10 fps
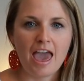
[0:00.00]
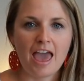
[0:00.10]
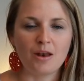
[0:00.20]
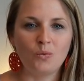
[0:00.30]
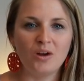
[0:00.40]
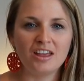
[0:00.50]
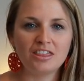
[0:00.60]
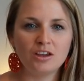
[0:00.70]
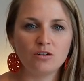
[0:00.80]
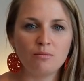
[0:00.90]
And
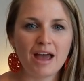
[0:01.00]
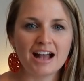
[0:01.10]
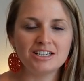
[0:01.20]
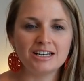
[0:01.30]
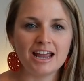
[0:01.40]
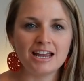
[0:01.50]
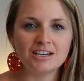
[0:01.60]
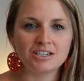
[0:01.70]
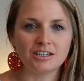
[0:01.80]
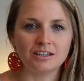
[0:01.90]
with your
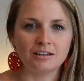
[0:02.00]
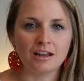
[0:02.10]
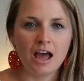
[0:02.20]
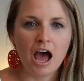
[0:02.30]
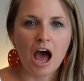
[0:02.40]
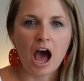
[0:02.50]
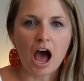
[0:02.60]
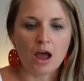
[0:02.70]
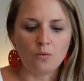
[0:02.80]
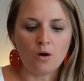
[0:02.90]
imagination,
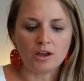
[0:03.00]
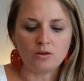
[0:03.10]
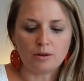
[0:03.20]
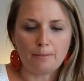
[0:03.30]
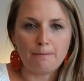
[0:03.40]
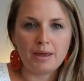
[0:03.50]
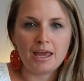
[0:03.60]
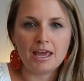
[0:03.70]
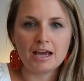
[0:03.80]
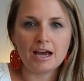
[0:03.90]
I want you to
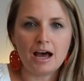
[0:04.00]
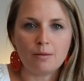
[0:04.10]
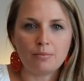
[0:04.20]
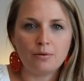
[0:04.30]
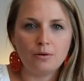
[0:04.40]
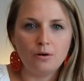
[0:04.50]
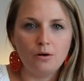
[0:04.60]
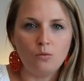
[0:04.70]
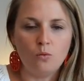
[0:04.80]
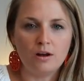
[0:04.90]
pick up
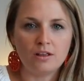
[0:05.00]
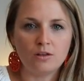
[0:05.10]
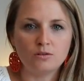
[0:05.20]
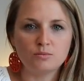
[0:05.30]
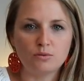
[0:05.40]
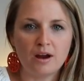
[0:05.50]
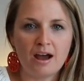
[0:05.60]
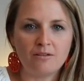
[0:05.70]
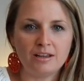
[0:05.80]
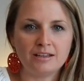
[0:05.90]
one of those
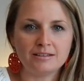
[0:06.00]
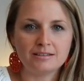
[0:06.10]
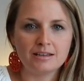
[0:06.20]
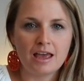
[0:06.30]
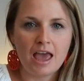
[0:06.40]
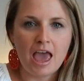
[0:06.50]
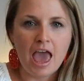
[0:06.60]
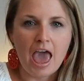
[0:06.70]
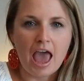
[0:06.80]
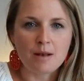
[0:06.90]
brownies
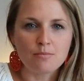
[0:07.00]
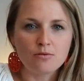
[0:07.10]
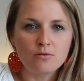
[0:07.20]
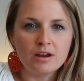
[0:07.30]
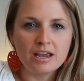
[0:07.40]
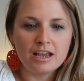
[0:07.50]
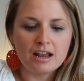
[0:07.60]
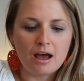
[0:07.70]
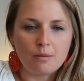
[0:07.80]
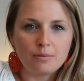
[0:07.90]
and bring
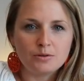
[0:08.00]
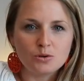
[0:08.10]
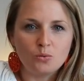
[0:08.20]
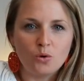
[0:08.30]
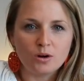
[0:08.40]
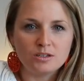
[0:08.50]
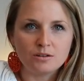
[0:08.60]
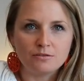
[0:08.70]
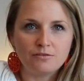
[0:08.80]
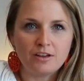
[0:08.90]
it up towards
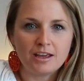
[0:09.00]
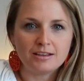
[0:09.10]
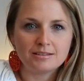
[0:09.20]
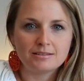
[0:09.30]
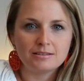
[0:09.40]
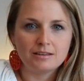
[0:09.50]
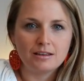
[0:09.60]
your face.